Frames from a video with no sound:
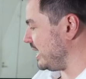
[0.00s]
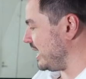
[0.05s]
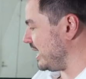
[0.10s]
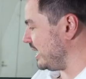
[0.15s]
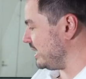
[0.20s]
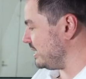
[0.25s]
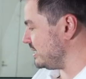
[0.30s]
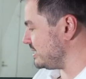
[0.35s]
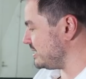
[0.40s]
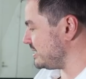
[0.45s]

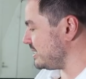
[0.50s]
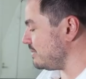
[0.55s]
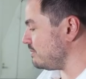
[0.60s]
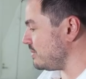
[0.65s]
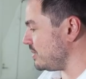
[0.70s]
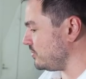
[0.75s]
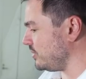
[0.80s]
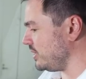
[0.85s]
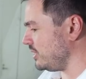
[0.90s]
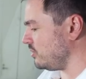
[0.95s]
and seat
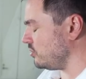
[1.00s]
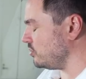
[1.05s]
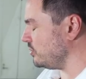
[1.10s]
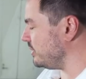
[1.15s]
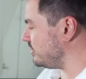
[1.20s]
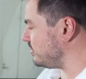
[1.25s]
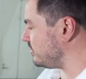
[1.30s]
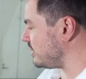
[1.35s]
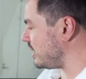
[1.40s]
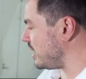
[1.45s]
memory, along
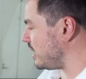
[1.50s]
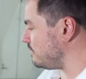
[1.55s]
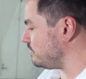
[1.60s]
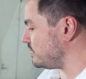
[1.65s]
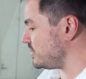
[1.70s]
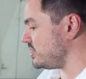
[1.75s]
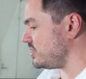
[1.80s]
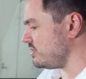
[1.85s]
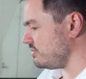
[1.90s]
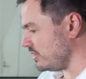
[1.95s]
with
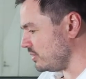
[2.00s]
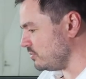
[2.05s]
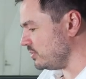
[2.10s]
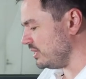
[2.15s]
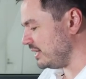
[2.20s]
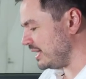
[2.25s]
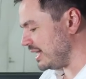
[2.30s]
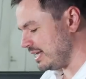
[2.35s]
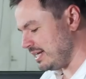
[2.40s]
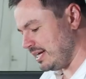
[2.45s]
steering
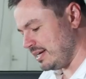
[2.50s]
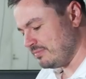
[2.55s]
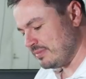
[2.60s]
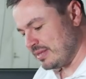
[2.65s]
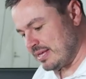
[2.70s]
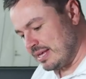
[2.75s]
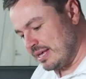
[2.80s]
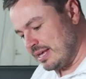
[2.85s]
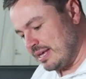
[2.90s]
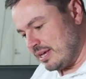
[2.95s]
wheel heating.
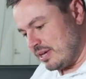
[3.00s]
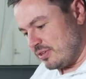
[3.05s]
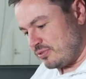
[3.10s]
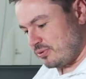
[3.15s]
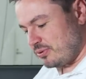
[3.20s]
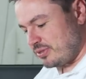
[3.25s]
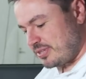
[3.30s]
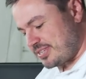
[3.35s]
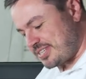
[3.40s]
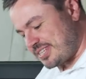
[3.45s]

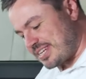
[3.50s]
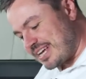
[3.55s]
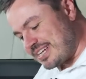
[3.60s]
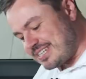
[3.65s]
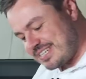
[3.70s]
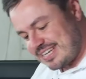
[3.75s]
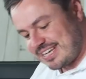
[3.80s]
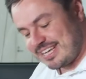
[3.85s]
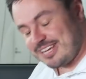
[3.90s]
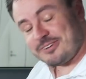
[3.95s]
Through the
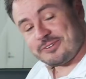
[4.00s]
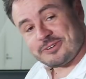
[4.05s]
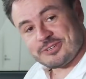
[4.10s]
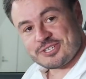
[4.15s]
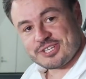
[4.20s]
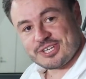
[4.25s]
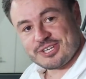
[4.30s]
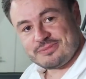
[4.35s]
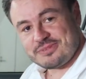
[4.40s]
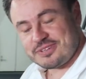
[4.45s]
center here, in
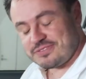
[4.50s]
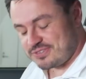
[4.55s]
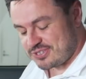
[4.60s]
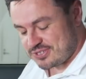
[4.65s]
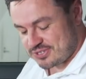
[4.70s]
terms of your